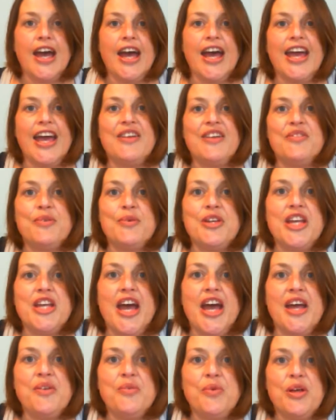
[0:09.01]
Hi everyone,
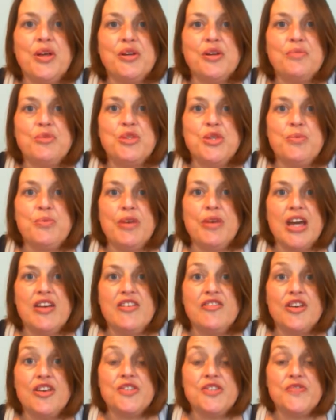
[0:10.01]
and welcome to my
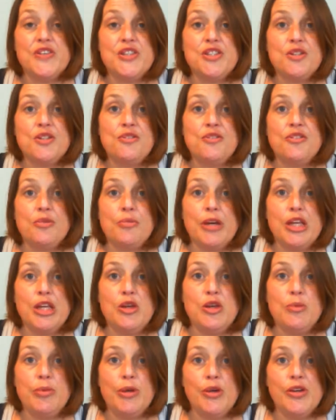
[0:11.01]
first video for my new
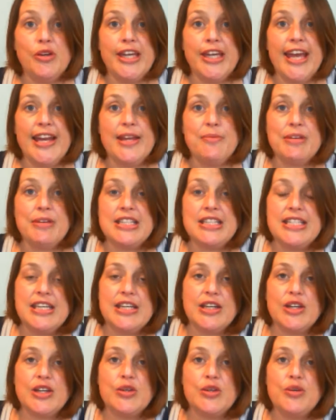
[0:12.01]
blog, Kelly McD
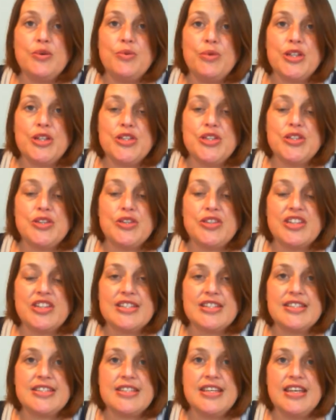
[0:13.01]
& Co, which you'll
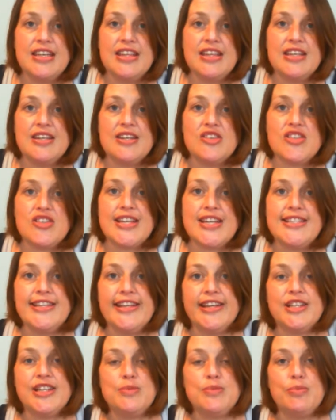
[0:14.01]
see the address
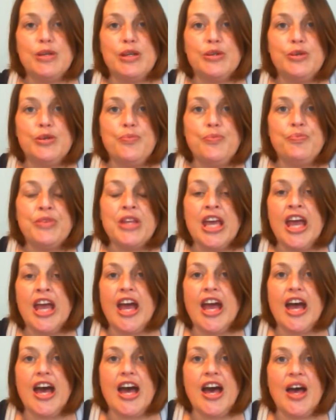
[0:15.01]
linked below.
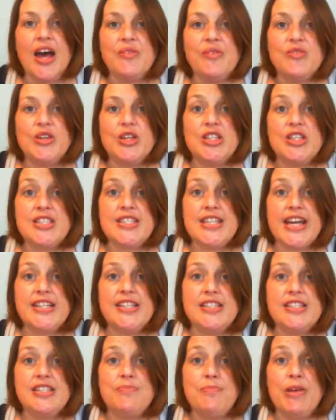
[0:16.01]
I decided
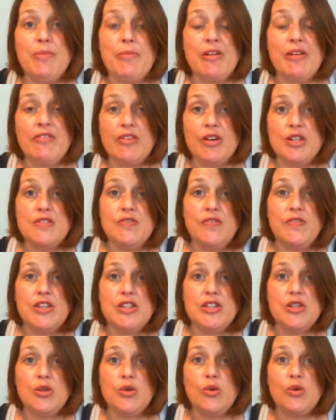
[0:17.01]
to make my first
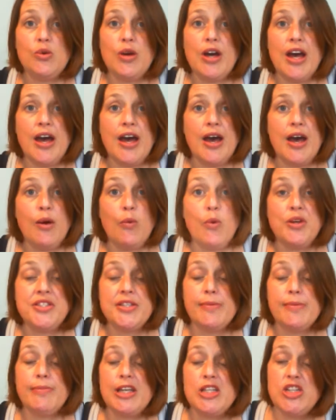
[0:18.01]
video what's in
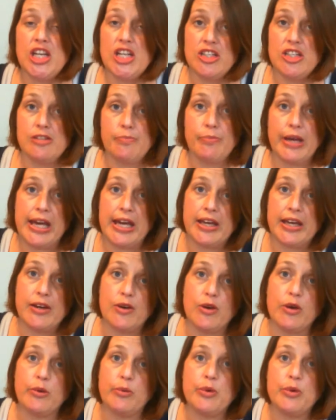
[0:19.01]
my changing bag,
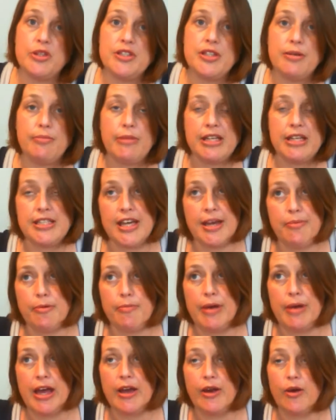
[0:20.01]
or what's in my diaper
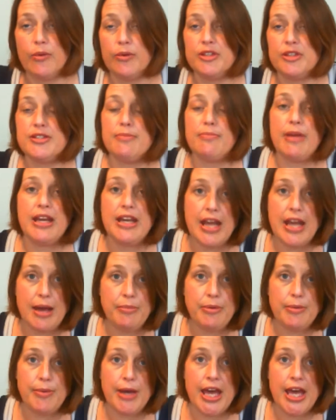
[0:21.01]
bag, or what's in my
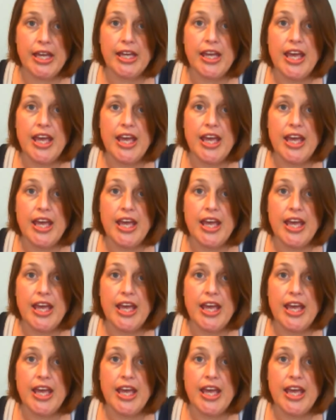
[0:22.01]
nappy bag.